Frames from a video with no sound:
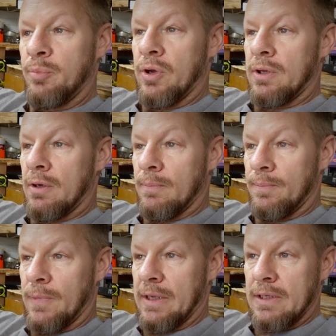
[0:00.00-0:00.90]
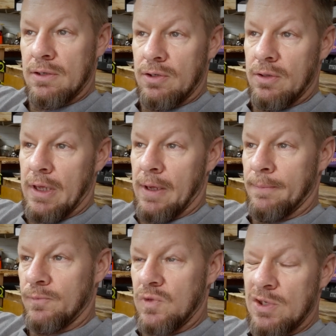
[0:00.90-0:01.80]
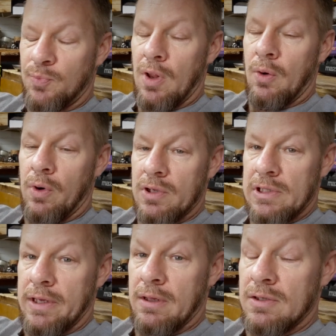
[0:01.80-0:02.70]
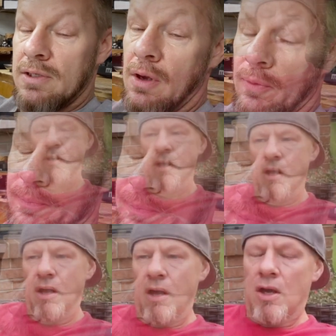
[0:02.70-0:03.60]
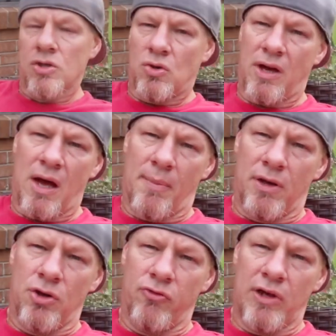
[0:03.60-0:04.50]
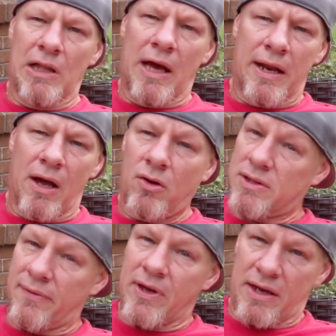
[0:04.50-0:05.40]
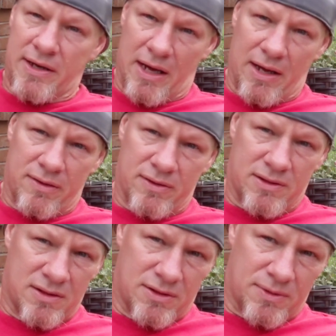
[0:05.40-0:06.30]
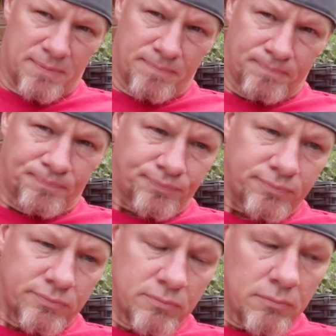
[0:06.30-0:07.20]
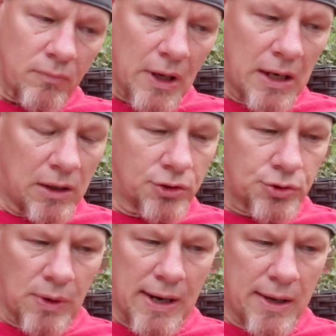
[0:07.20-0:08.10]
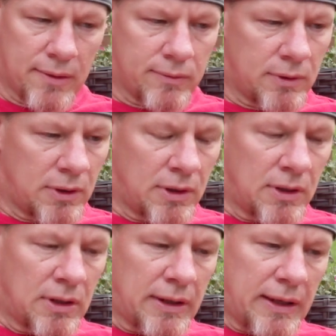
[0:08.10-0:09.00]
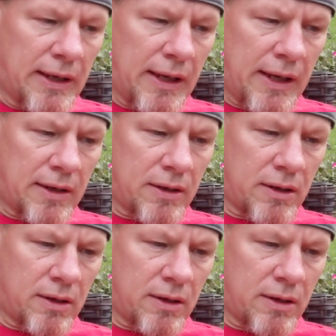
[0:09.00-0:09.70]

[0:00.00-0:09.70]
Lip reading: but I didn't do that. That's probably where it's leaking. So I got my UV light out because I've got dye in the system, and I looked around, and